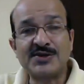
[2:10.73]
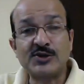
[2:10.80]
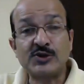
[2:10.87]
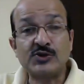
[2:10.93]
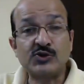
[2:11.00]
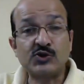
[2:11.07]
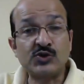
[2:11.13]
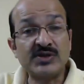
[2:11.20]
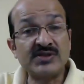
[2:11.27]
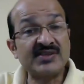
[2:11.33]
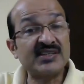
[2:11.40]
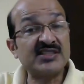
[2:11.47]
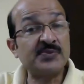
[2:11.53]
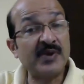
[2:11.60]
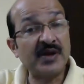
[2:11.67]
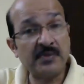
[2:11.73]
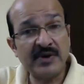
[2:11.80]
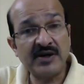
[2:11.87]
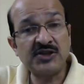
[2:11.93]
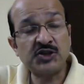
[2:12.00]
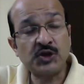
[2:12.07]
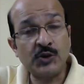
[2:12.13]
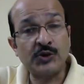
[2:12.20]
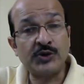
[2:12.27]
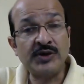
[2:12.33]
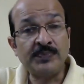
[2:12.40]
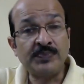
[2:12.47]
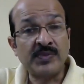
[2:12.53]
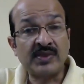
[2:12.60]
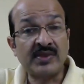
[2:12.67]
So this experiment showed
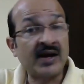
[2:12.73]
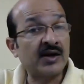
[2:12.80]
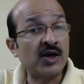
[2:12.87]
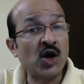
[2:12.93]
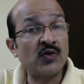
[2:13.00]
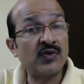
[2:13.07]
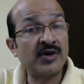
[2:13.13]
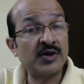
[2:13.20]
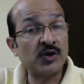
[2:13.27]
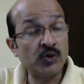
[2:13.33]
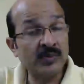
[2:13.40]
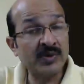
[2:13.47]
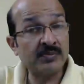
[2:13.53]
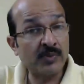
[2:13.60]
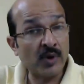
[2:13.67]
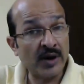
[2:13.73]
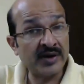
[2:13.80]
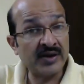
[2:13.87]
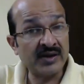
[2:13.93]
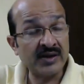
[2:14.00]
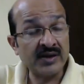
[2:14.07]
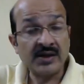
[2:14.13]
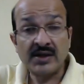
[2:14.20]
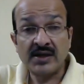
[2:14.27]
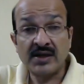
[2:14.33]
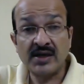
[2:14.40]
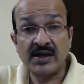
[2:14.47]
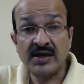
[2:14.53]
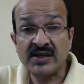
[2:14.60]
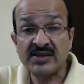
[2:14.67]
that our human body
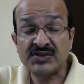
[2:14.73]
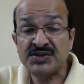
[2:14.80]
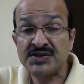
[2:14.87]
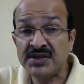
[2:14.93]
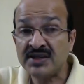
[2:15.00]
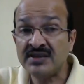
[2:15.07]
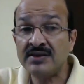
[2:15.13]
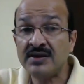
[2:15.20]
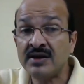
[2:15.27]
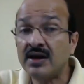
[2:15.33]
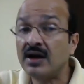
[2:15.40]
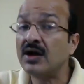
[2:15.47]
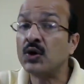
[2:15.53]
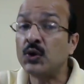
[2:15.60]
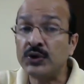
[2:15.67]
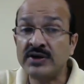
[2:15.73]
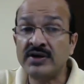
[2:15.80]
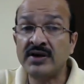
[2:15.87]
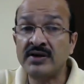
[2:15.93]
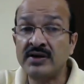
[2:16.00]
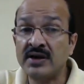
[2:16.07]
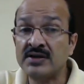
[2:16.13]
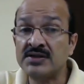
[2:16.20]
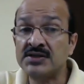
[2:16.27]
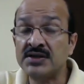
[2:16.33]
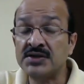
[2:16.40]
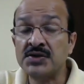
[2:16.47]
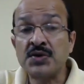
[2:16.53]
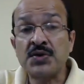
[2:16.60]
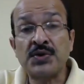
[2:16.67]
is neither a good conductor
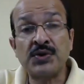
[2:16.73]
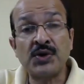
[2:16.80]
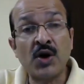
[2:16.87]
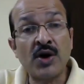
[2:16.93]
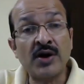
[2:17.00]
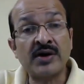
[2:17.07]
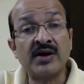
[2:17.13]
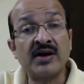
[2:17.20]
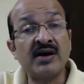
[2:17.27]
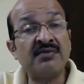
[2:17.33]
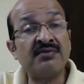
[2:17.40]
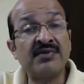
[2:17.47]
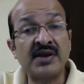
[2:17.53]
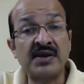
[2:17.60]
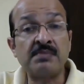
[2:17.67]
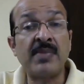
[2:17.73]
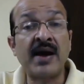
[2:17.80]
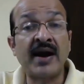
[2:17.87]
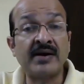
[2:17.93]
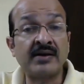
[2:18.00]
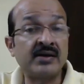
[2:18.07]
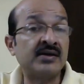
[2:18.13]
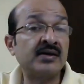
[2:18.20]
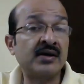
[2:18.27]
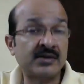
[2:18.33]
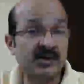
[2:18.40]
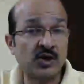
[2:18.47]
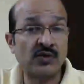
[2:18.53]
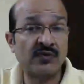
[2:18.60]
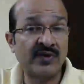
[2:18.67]
nor a very bad conductor
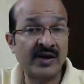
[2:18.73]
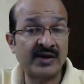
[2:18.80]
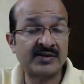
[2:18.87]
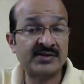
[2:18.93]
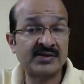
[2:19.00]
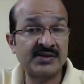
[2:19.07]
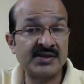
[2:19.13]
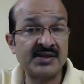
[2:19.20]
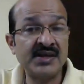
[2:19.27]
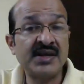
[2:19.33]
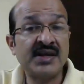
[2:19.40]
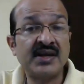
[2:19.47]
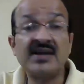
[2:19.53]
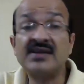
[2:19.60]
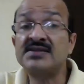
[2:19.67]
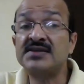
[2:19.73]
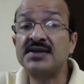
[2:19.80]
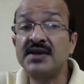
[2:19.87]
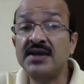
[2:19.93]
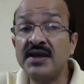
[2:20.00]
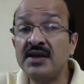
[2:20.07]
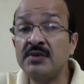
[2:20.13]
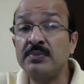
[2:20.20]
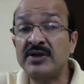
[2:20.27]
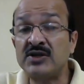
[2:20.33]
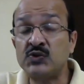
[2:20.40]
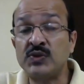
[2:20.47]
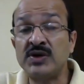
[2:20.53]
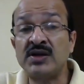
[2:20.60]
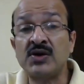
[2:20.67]
of electricity. It's in
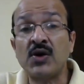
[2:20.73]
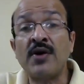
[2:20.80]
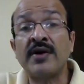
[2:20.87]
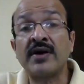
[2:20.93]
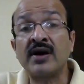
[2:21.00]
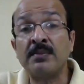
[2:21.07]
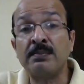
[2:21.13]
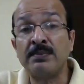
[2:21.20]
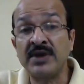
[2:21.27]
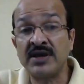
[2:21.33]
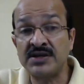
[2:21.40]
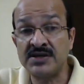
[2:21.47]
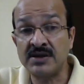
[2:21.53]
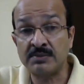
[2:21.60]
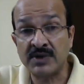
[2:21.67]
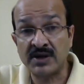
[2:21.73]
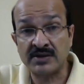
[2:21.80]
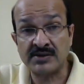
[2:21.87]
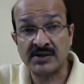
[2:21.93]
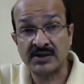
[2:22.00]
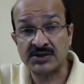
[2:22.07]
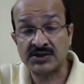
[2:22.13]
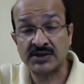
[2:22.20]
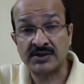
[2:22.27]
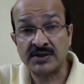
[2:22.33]
between, or a medium conductor.